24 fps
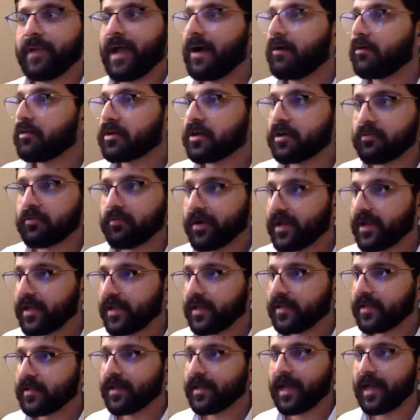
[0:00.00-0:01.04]
our
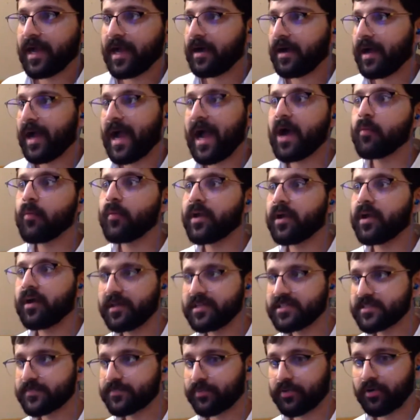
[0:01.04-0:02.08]
career, how we
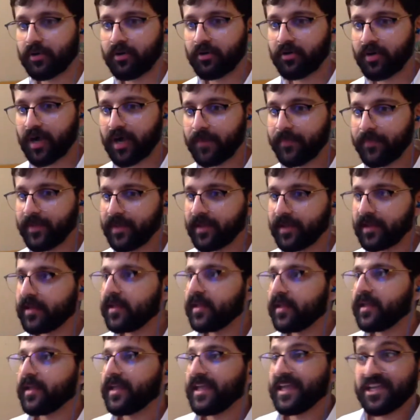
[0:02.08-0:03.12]
got into
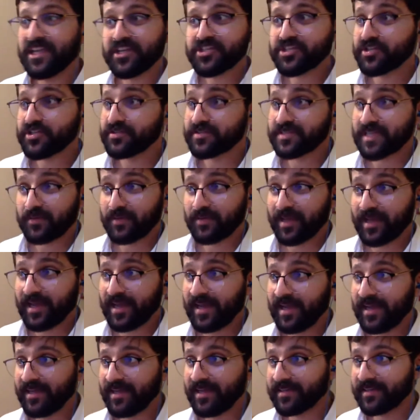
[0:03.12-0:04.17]
programming, issues that we
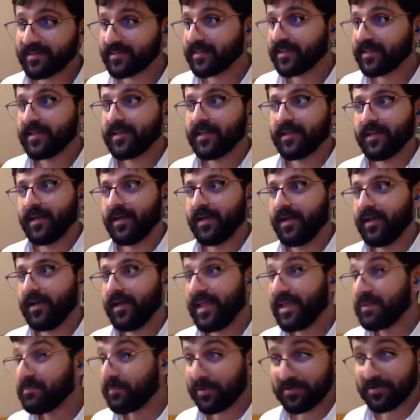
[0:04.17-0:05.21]
had,
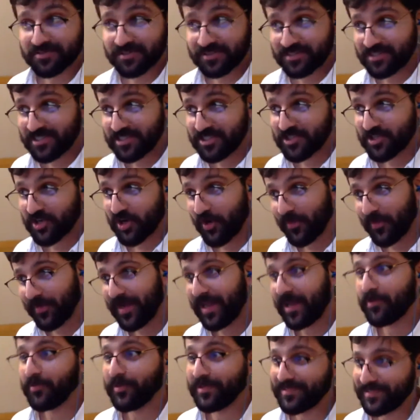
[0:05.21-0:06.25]
imposter syndrome
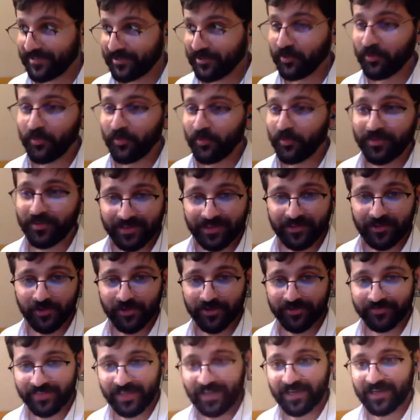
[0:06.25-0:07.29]
and how we deal with it
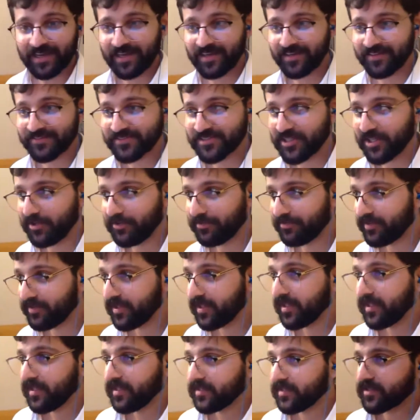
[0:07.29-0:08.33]
and all of that kind of
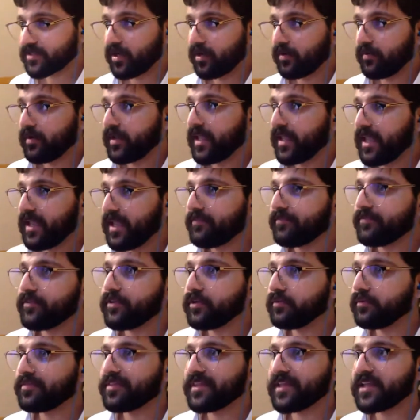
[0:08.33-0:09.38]
stuff. So
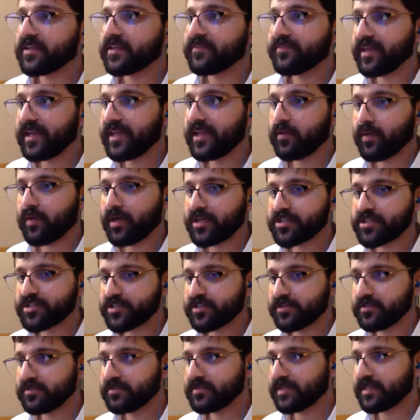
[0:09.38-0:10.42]
if you think of any
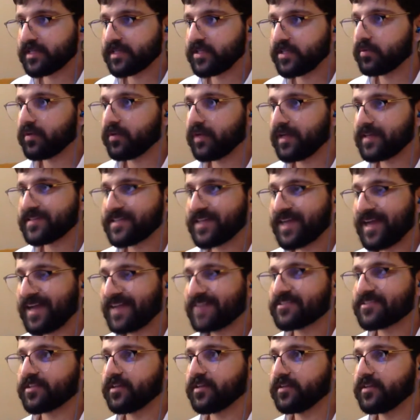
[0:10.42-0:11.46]
questions that you would like to
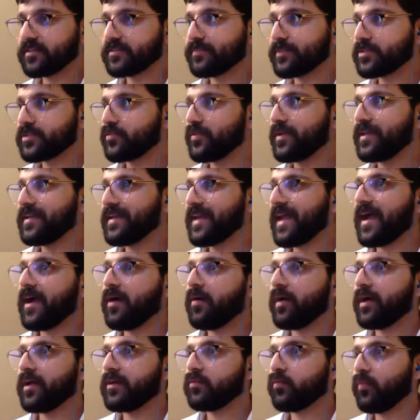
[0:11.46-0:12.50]
ask us between
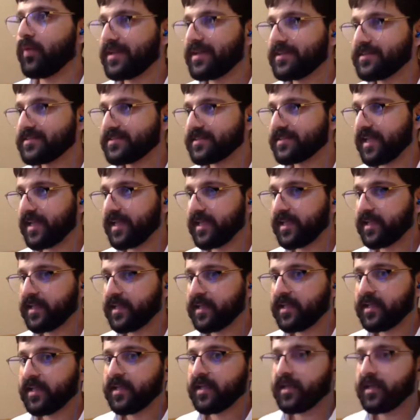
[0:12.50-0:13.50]
now and Wednesday,